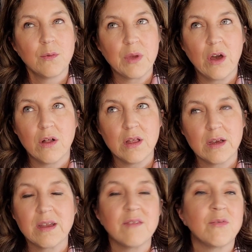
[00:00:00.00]

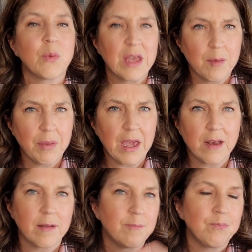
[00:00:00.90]
if we get paid,